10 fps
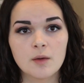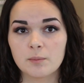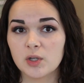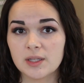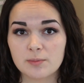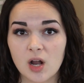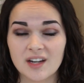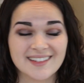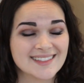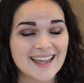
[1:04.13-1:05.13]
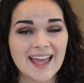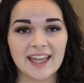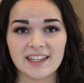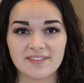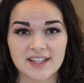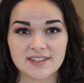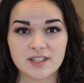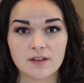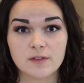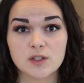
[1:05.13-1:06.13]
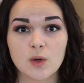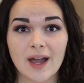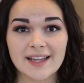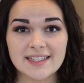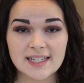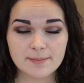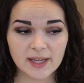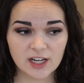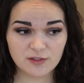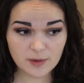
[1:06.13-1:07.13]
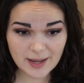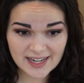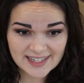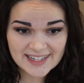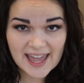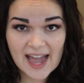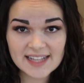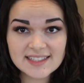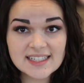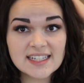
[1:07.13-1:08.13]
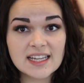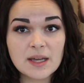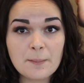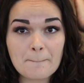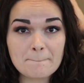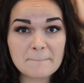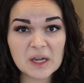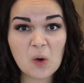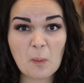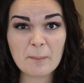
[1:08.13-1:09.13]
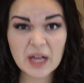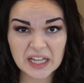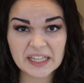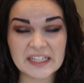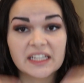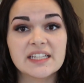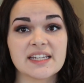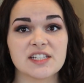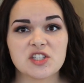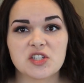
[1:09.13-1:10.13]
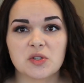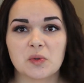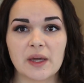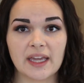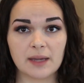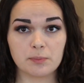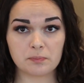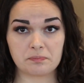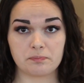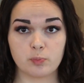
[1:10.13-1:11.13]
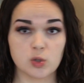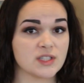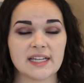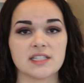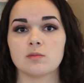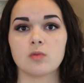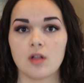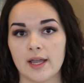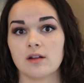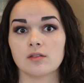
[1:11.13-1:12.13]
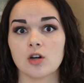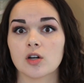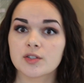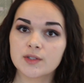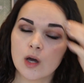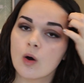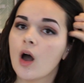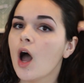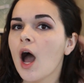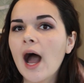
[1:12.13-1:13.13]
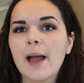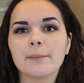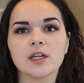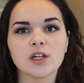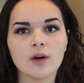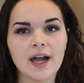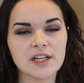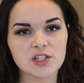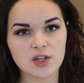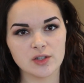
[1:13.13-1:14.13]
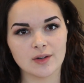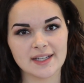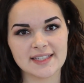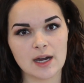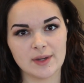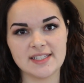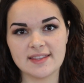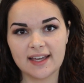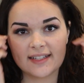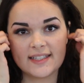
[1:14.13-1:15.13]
putting in products, any of that stuff. So I had to take my hair from a nasty, big old bun into a presentable hair look. So I'm gonna go ahead and show you guys how I did that